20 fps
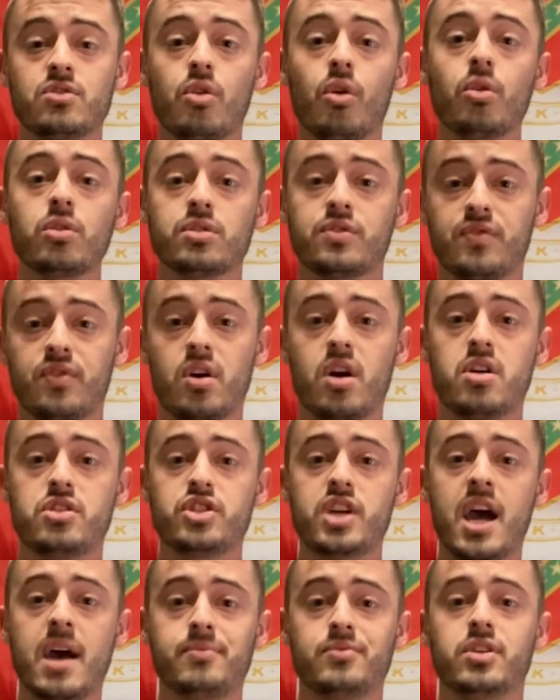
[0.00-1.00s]
goals for our
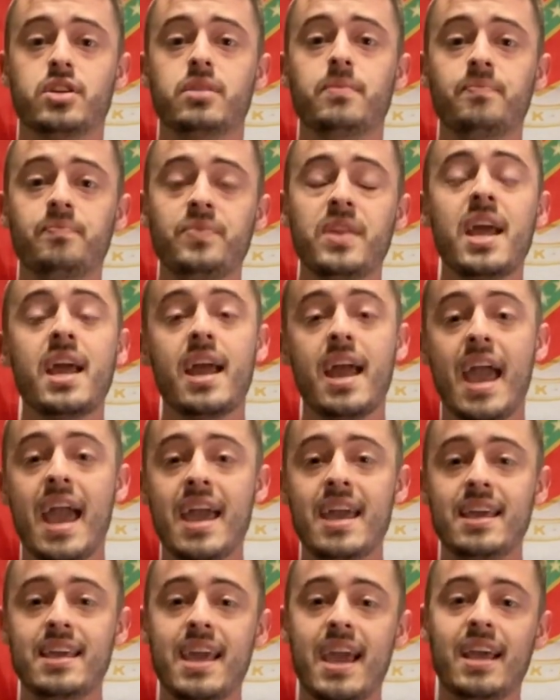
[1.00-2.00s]
chapter.
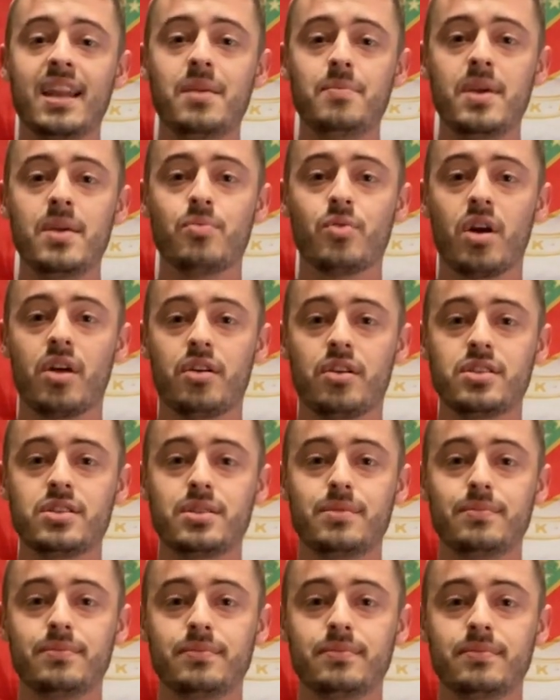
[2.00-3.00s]
A KDB
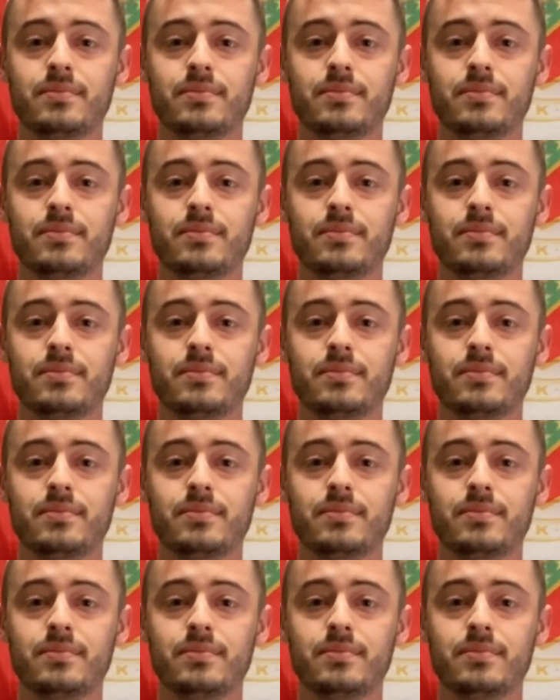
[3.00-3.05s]
Brothers.